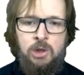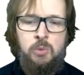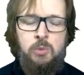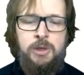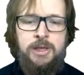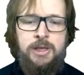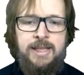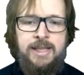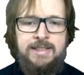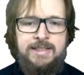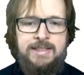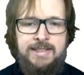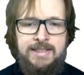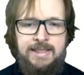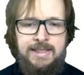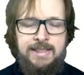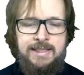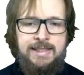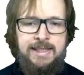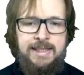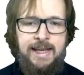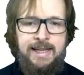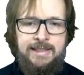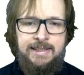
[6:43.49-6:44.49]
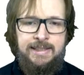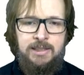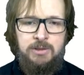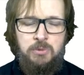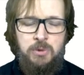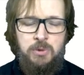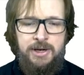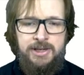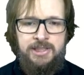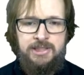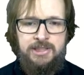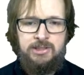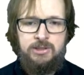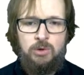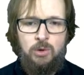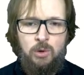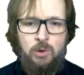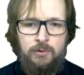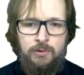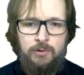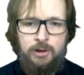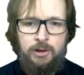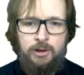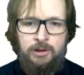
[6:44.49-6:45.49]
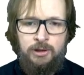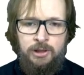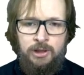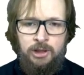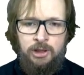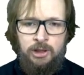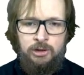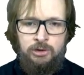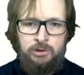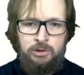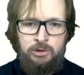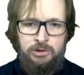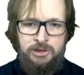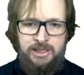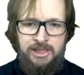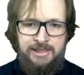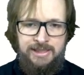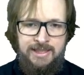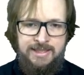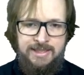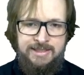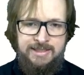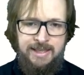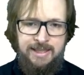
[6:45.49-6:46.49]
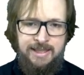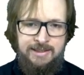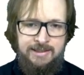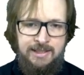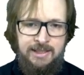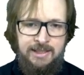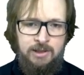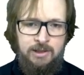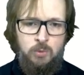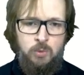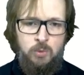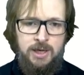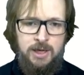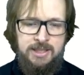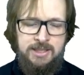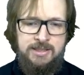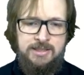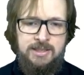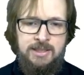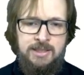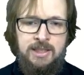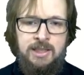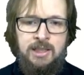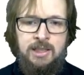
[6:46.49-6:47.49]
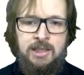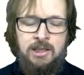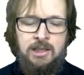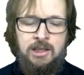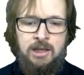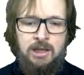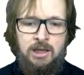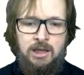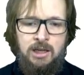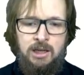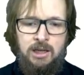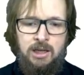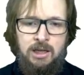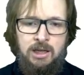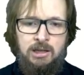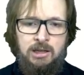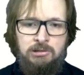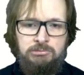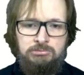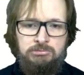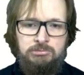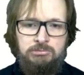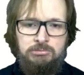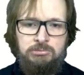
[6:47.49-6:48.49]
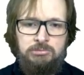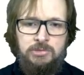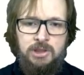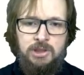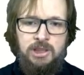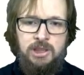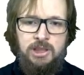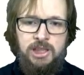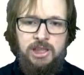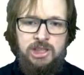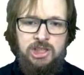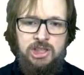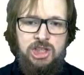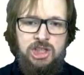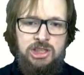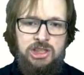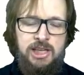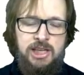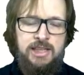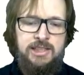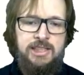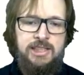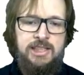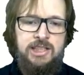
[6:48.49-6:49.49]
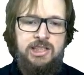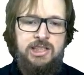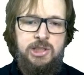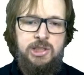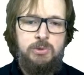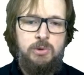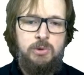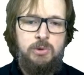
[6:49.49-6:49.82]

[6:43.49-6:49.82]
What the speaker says: We can see that when it's over, the data set was in GTID